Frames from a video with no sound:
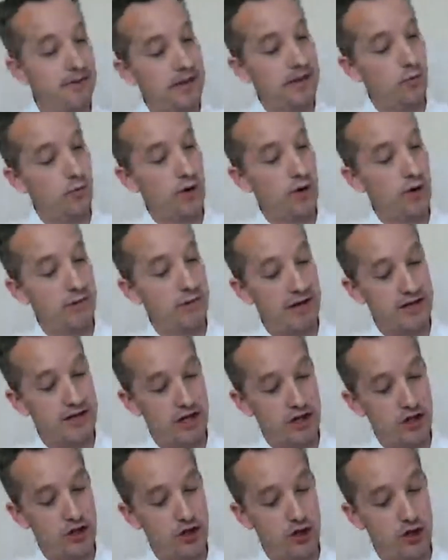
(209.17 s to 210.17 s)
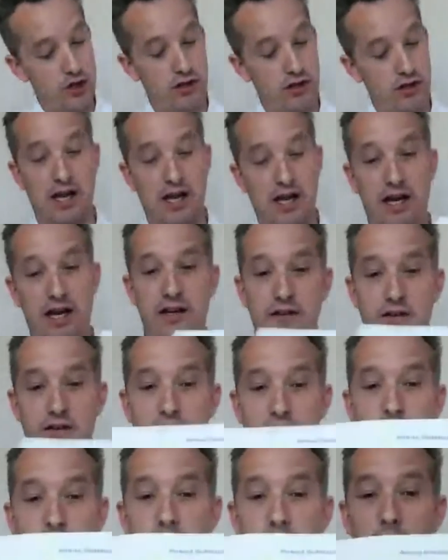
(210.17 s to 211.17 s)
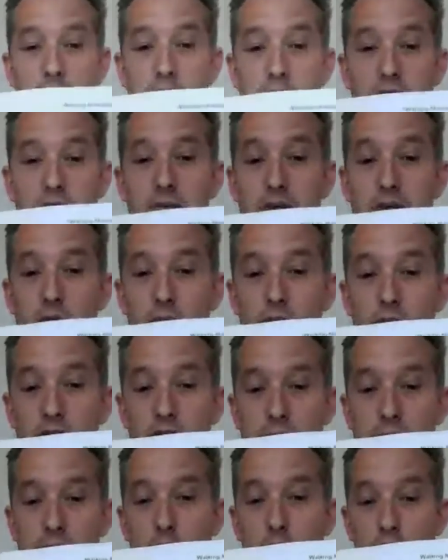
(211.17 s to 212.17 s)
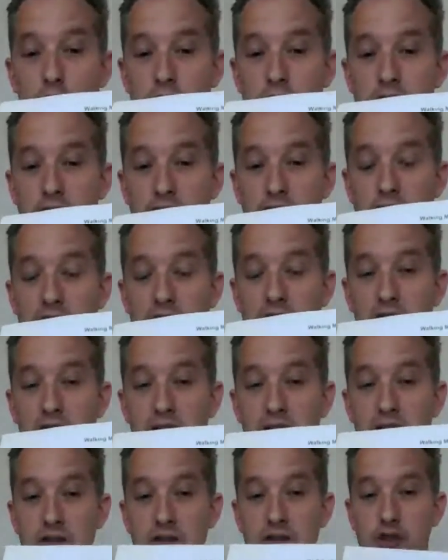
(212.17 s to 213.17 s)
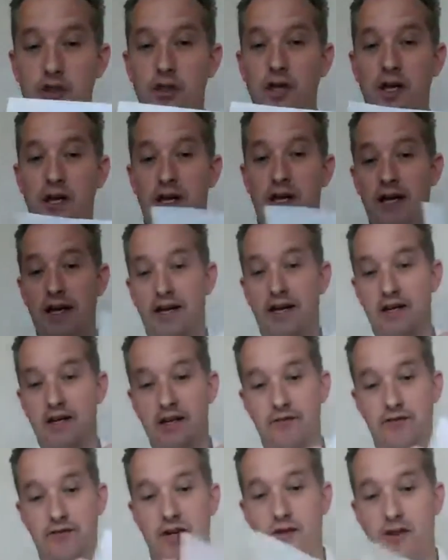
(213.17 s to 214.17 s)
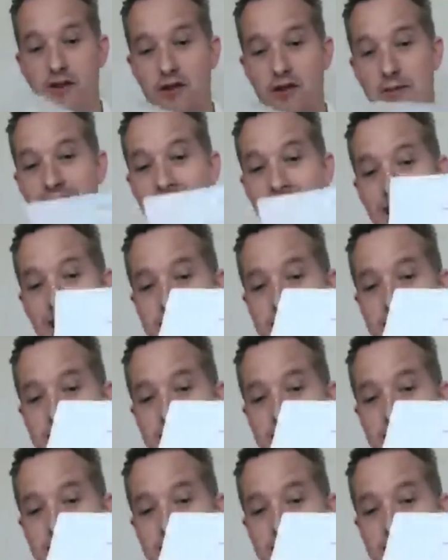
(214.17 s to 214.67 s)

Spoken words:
walking meditation, and some of the words bolded and large. And I've done some